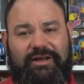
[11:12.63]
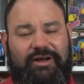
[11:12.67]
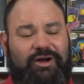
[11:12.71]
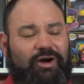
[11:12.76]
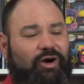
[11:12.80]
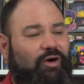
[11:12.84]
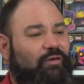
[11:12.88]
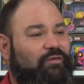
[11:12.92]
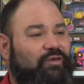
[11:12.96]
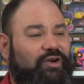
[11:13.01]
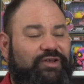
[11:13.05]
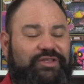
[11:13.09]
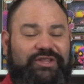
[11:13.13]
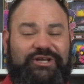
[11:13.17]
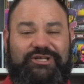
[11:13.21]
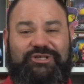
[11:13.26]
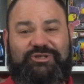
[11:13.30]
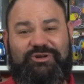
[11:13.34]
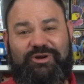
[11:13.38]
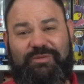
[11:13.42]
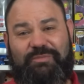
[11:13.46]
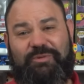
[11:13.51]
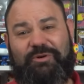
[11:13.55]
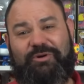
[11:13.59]
over at the
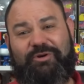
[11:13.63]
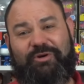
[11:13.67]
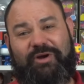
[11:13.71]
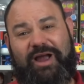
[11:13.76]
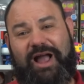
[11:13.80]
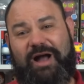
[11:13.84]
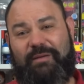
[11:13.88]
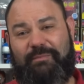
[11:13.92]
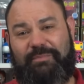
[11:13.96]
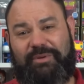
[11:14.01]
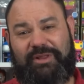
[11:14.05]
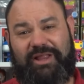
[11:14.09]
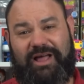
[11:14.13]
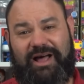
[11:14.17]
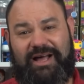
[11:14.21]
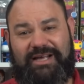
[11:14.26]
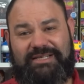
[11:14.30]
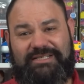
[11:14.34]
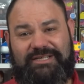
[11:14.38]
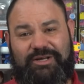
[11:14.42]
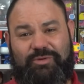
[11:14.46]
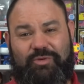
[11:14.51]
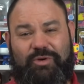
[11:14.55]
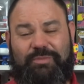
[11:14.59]
Triple Crown
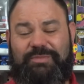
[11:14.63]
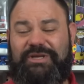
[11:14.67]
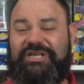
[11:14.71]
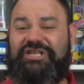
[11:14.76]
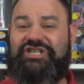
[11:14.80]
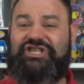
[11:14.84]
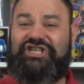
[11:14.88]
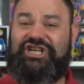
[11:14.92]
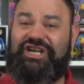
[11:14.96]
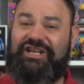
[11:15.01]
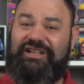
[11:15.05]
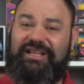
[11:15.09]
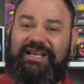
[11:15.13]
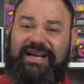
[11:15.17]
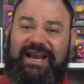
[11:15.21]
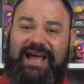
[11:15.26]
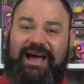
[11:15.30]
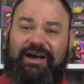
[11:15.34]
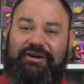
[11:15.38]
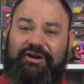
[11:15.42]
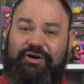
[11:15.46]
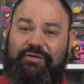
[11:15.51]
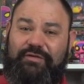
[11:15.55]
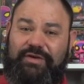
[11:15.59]
Plaza. We'll be chilling
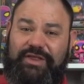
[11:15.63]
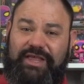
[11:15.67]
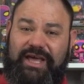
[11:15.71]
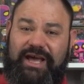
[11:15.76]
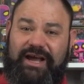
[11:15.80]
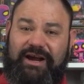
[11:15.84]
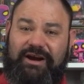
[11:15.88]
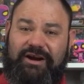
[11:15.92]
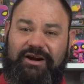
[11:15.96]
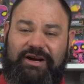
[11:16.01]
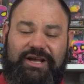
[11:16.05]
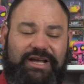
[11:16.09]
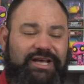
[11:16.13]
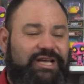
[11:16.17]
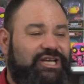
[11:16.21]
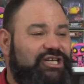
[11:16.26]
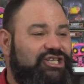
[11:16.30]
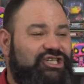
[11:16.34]
out over there.